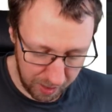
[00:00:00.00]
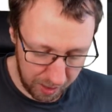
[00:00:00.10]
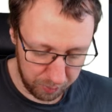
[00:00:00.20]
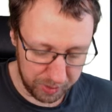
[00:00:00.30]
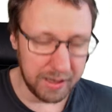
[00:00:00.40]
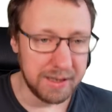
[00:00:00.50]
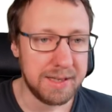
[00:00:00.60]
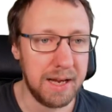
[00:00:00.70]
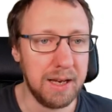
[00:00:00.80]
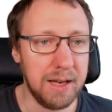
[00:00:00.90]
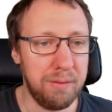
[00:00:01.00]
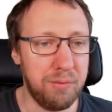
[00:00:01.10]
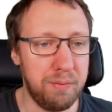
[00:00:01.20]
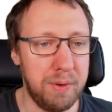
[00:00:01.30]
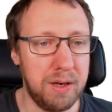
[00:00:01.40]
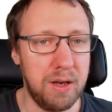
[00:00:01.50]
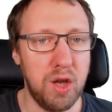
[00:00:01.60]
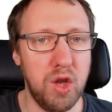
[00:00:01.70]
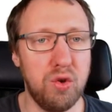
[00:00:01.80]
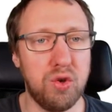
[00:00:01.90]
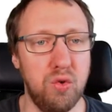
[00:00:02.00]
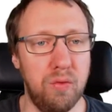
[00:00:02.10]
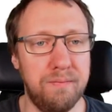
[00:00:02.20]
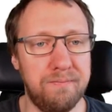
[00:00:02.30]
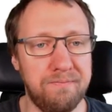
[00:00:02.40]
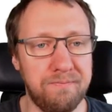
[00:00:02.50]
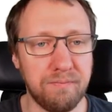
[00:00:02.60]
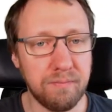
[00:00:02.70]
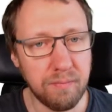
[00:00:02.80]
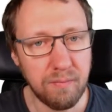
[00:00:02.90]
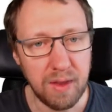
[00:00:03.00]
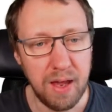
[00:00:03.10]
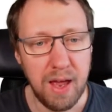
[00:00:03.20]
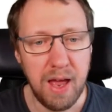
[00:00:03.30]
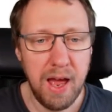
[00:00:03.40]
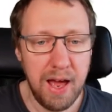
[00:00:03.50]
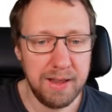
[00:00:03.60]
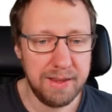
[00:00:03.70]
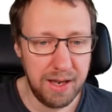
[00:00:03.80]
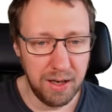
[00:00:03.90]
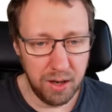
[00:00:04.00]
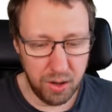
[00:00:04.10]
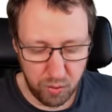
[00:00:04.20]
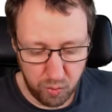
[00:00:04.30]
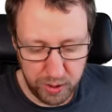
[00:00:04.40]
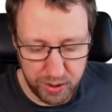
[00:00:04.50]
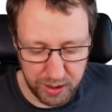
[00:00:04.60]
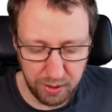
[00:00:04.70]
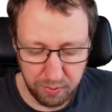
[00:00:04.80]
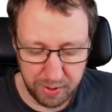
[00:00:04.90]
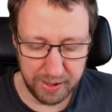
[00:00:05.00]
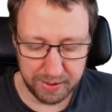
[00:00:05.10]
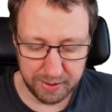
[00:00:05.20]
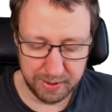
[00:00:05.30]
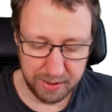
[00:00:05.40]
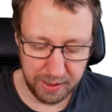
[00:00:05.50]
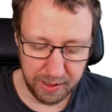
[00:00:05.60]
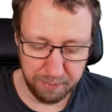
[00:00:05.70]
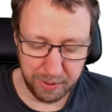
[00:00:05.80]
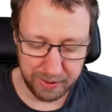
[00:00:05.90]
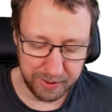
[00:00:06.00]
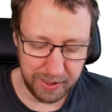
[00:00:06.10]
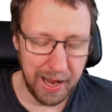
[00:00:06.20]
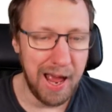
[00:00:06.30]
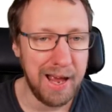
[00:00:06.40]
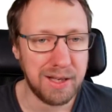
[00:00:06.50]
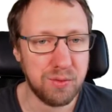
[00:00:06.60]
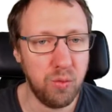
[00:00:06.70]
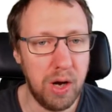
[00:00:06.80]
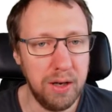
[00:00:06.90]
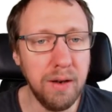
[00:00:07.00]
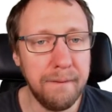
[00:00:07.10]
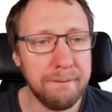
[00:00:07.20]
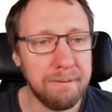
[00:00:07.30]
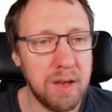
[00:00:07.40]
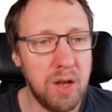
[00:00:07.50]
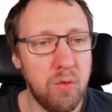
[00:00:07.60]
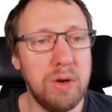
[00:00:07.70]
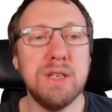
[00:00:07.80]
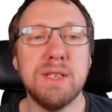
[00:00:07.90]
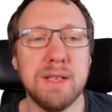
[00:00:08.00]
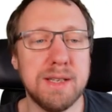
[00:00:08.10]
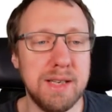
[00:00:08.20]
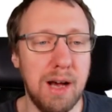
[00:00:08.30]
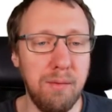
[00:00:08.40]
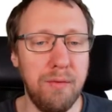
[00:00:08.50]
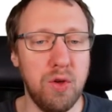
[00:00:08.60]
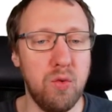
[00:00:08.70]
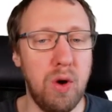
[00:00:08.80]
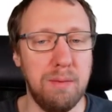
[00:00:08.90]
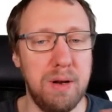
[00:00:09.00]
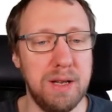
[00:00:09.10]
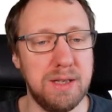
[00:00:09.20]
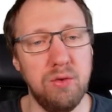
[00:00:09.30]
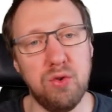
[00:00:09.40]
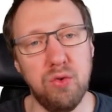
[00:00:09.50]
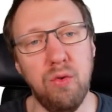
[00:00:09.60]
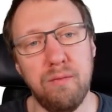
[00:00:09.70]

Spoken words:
we take a second input bit U2. And then we generate a bit X1, which is the sum of U1 plus U2.